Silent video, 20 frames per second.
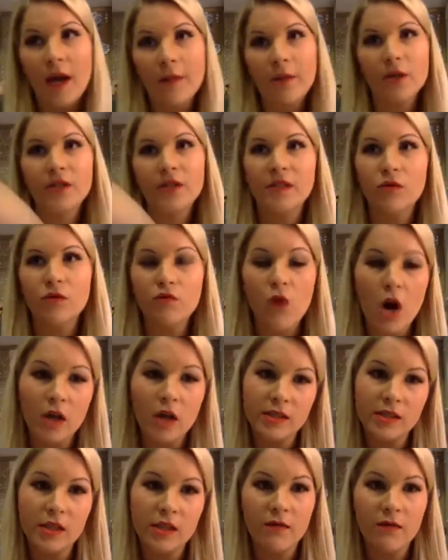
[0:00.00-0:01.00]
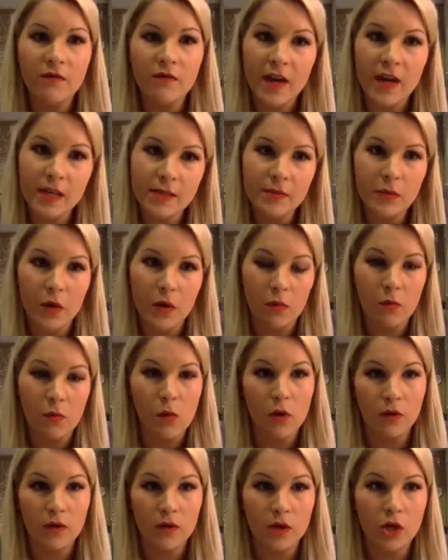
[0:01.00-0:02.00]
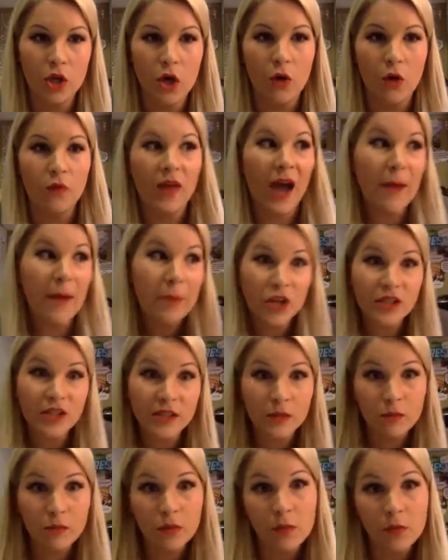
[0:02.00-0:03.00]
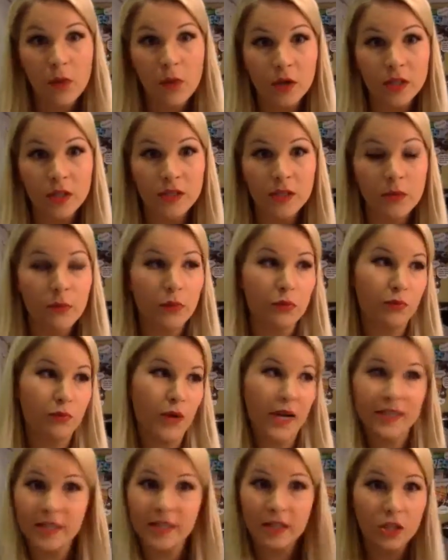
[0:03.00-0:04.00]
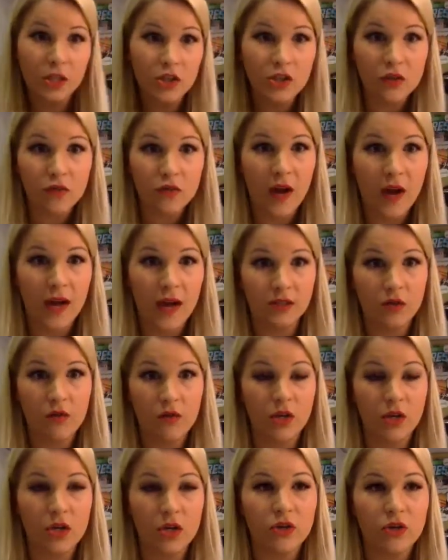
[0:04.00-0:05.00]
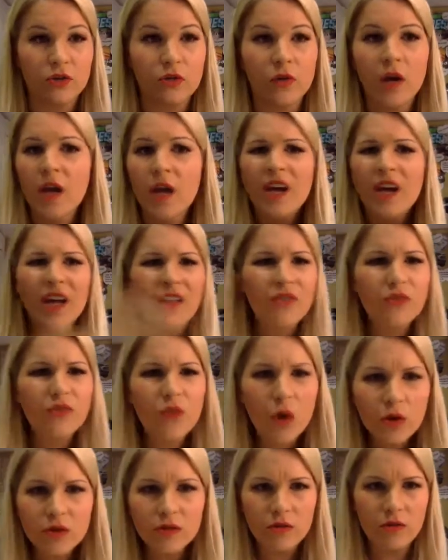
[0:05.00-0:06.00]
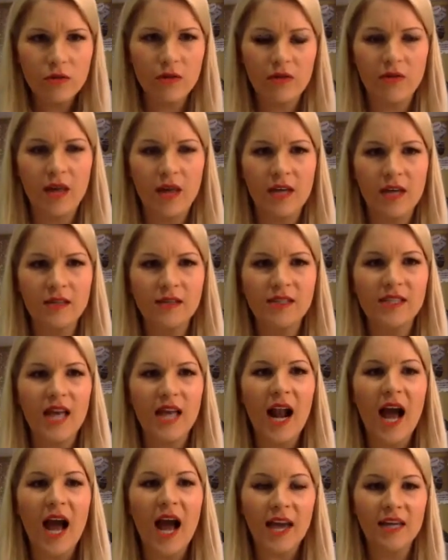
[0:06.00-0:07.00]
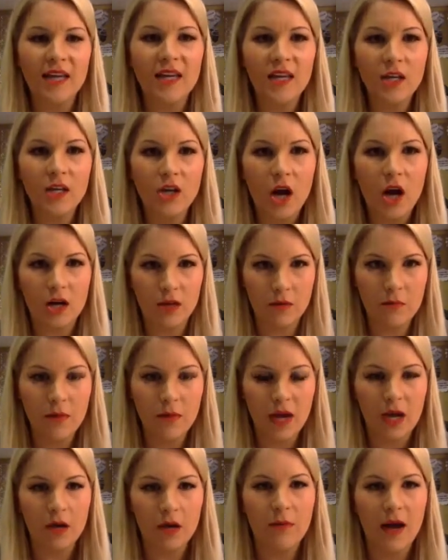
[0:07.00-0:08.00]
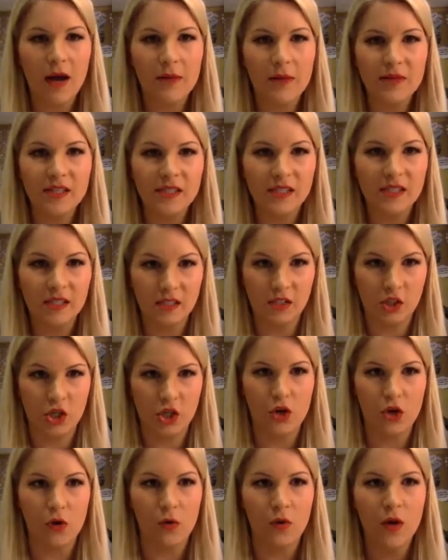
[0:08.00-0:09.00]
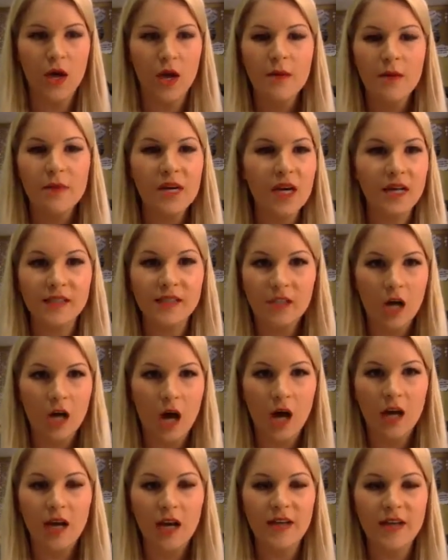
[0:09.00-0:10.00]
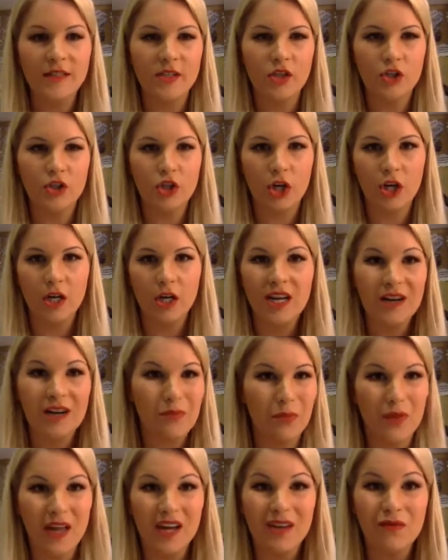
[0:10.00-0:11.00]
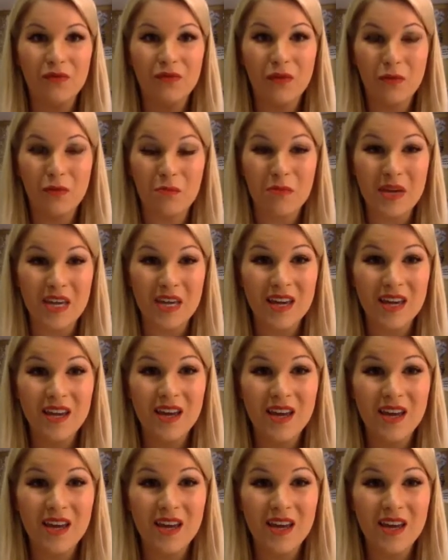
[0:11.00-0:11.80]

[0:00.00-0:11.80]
person rocks it on Facebook more than you. That person promoted to presidential faster than you. Those are the things that I cannot compare my business to, because God has a journey and a plan for me,